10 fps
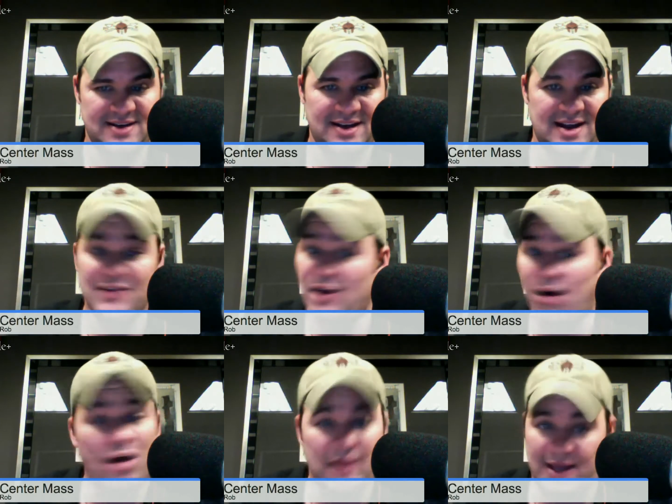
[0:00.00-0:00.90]
And they're
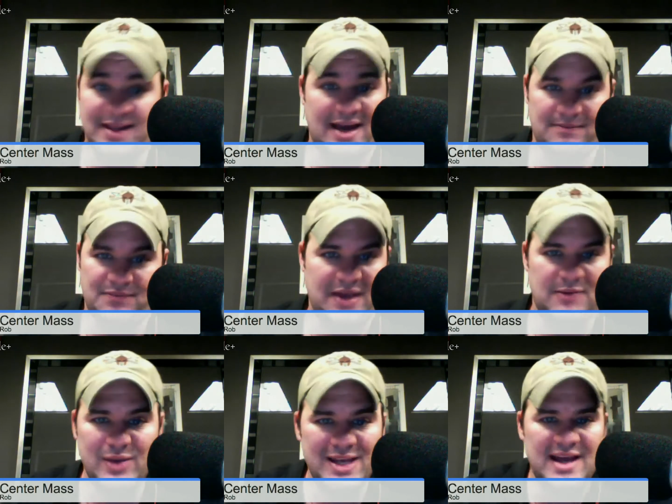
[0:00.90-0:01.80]
all like that. Like,
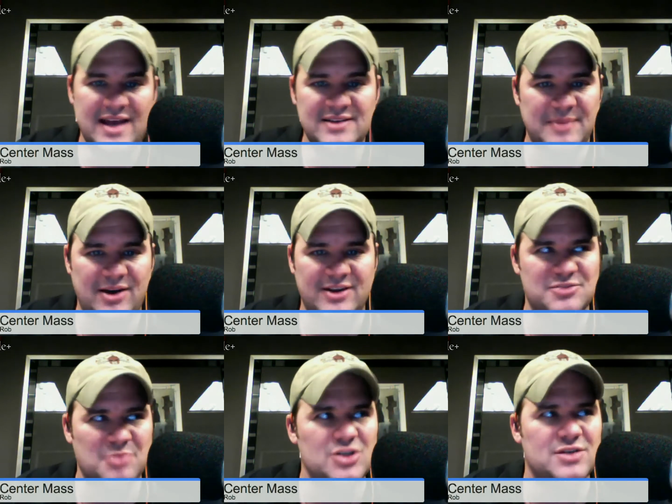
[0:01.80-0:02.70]
we as
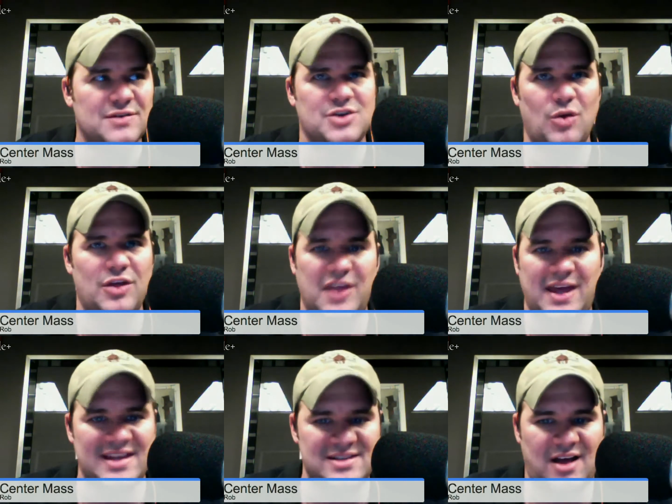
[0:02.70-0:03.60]
Americans, most of us only
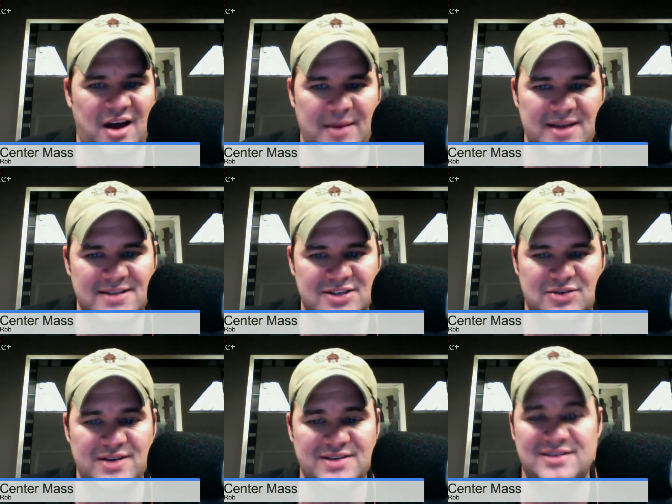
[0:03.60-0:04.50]
think Islam has this
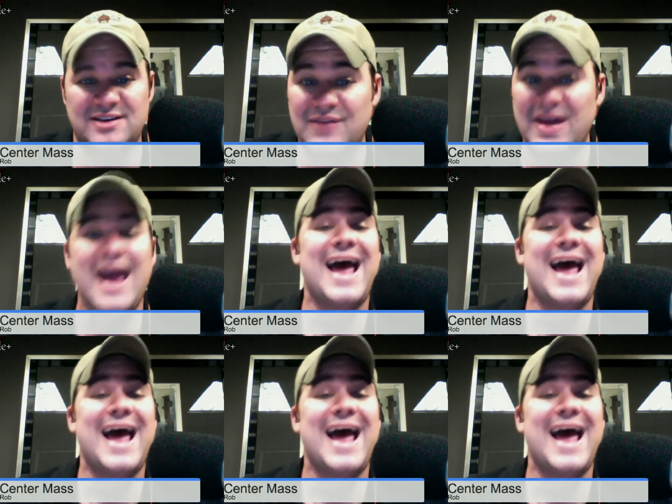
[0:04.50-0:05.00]
crazy stuff.